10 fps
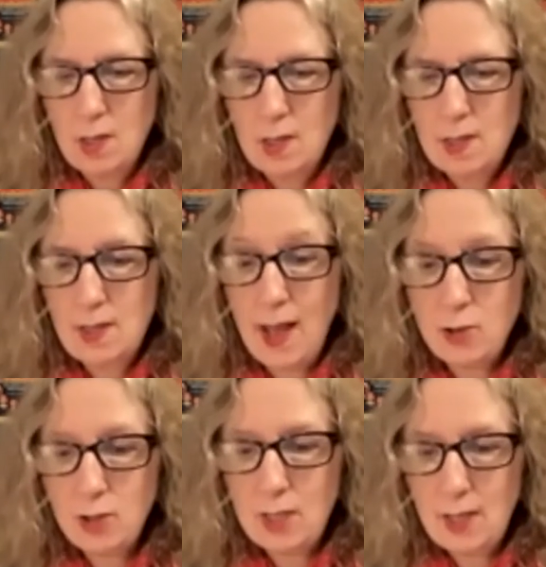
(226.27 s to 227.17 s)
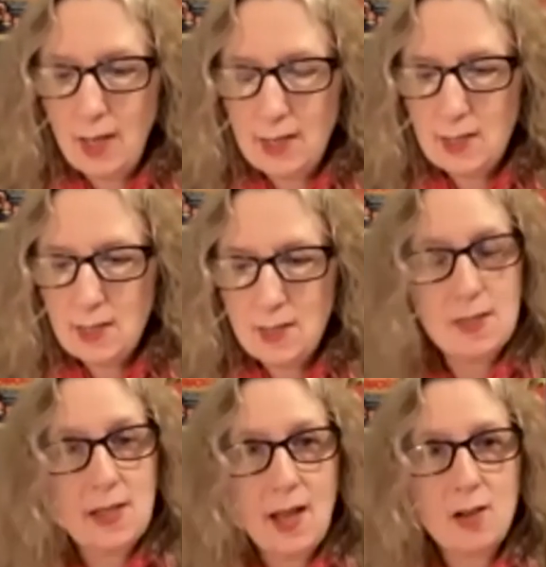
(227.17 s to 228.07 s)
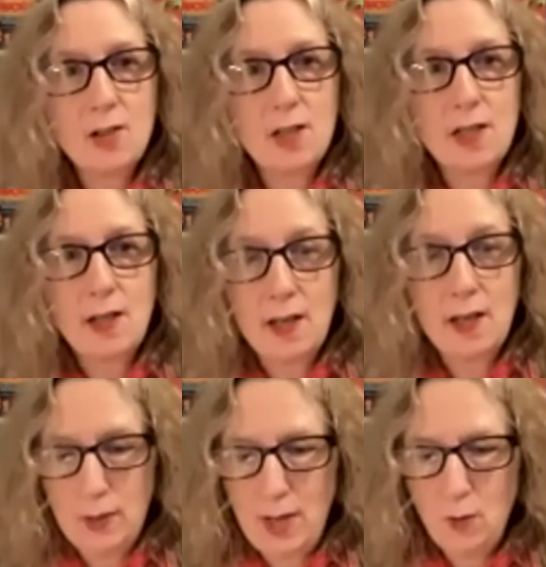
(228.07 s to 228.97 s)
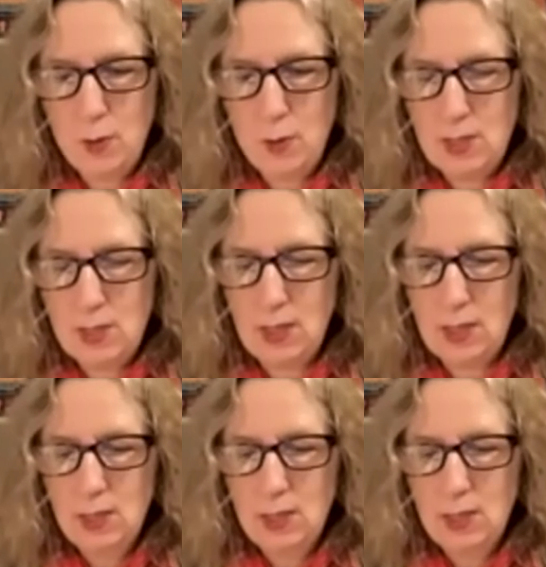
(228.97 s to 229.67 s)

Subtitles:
Saturday night isn't Saturday night without pizza.